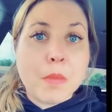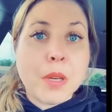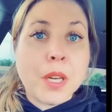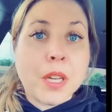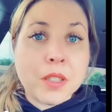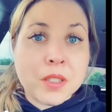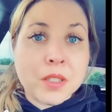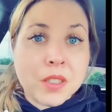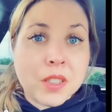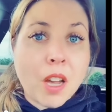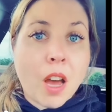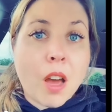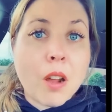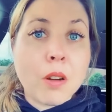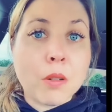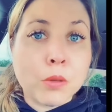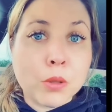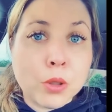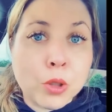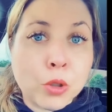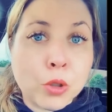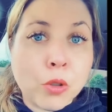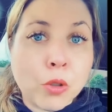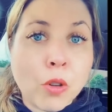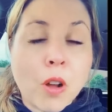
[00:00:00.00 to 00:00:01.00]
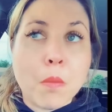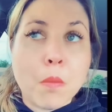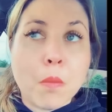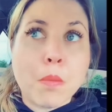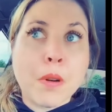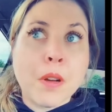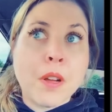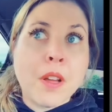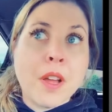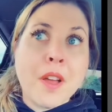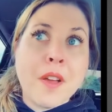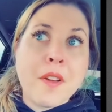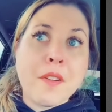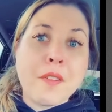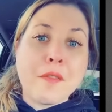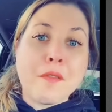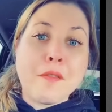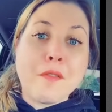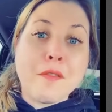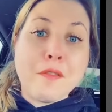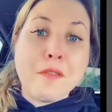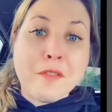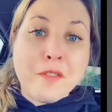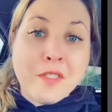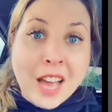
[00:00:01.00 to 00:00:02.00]
Because Donald Trump
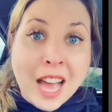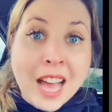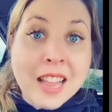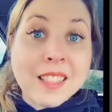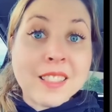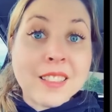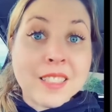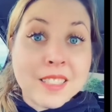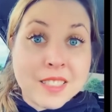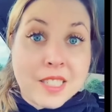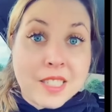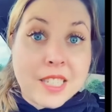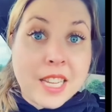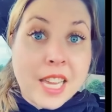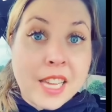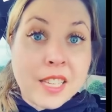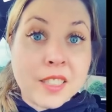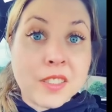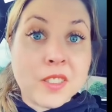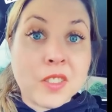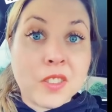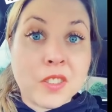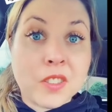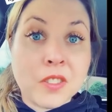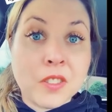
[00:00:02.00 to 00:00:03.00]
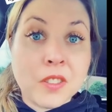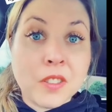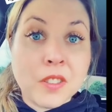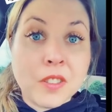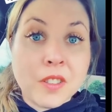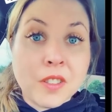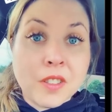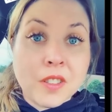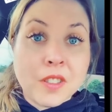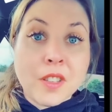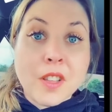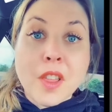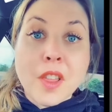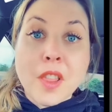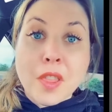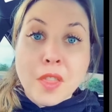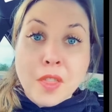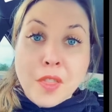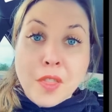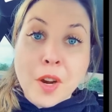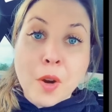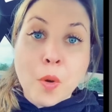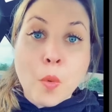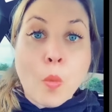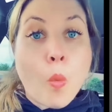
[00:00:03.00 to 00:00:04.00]
validates
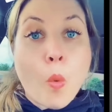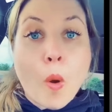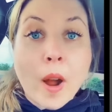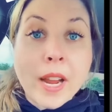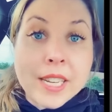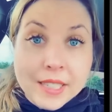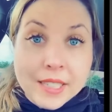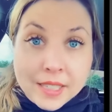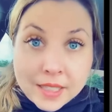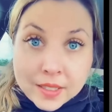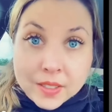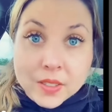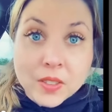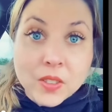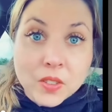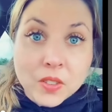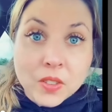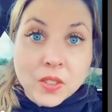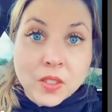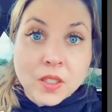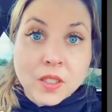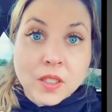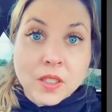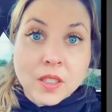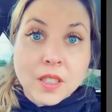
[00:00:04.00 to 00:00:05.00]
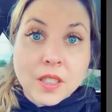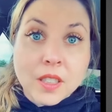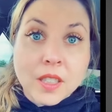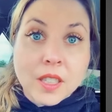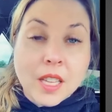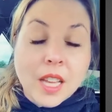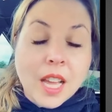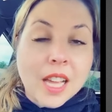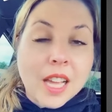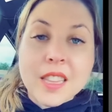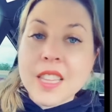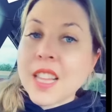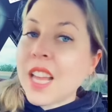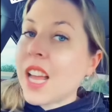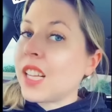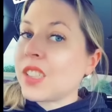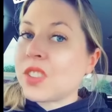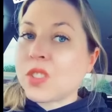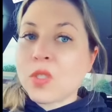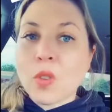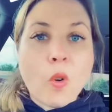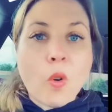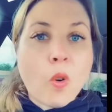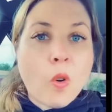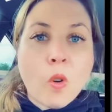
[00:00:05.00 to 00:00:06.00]
their whiteness. And
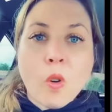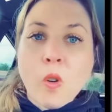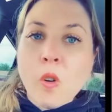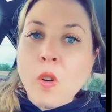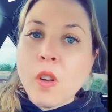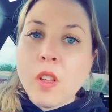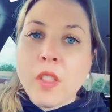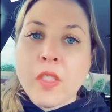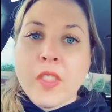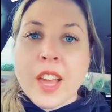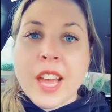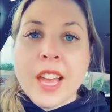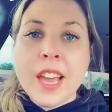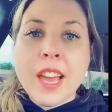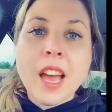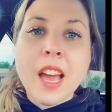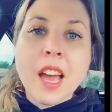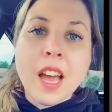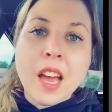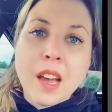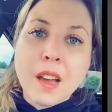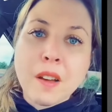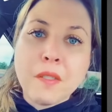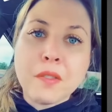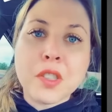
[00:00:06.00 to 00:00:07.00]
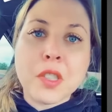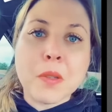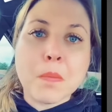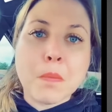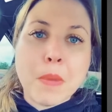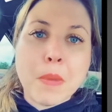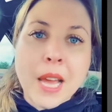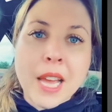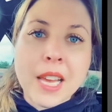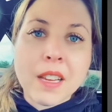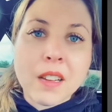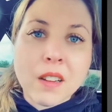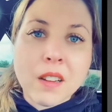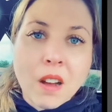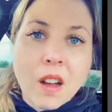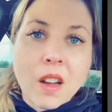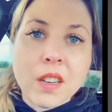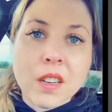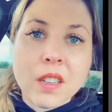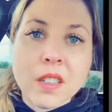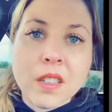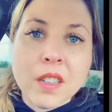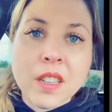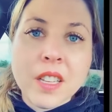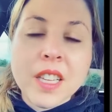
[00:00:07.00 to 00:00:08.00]
that's all they have to bank
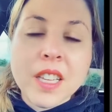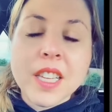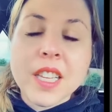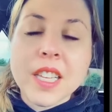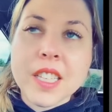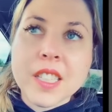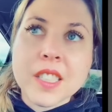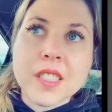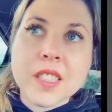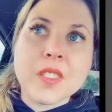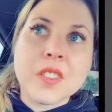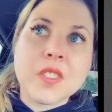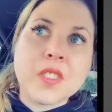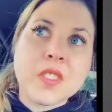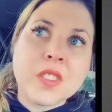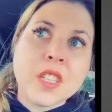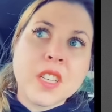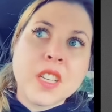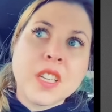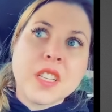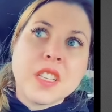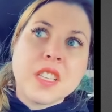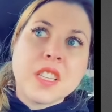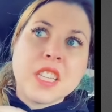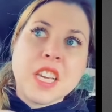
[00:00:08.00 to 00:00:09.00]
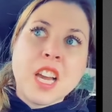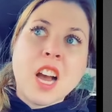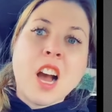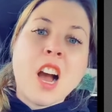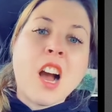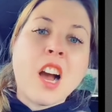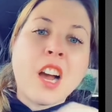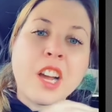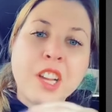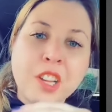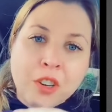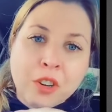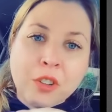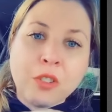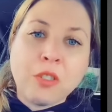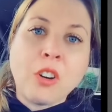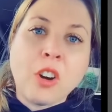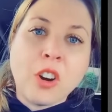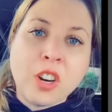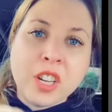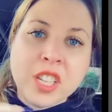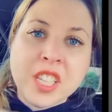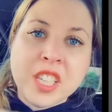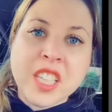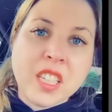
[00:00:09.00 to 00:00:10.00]
on, is the
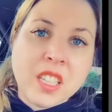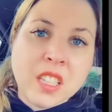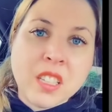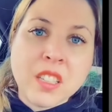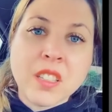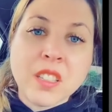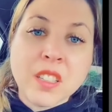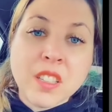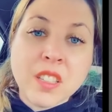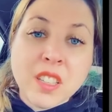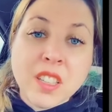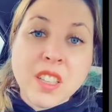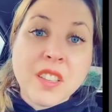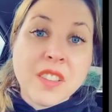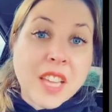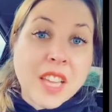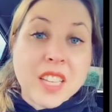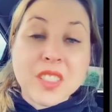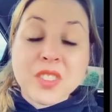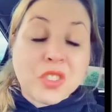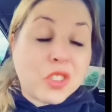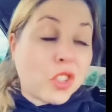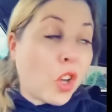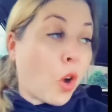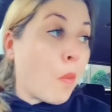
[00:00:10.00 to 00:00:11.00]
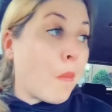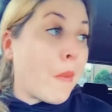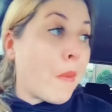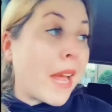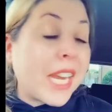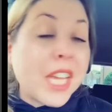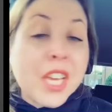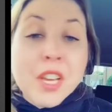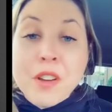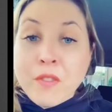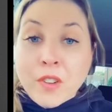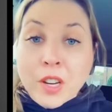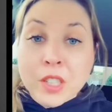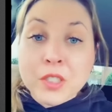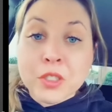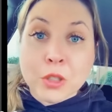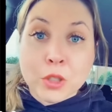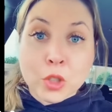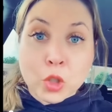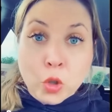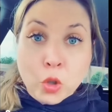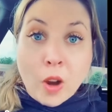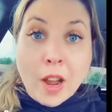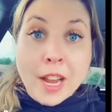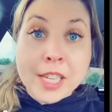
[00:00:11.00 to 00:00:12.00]
hierarchy that so many of us
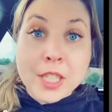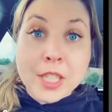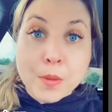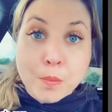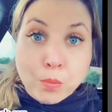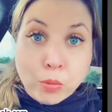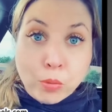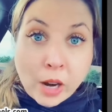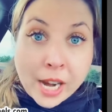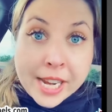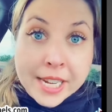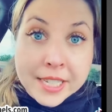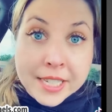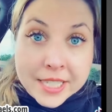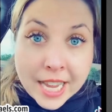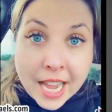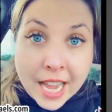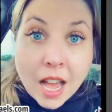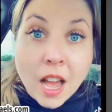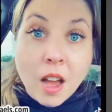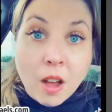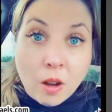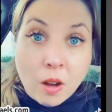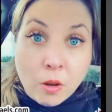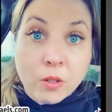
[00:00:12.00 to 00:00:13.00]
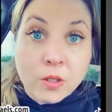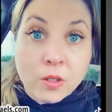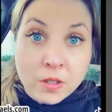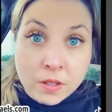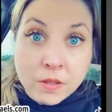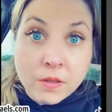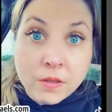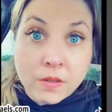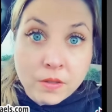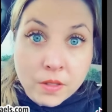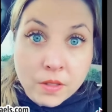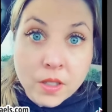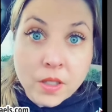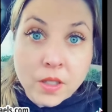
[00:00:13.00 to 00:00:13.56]
are trying to break down.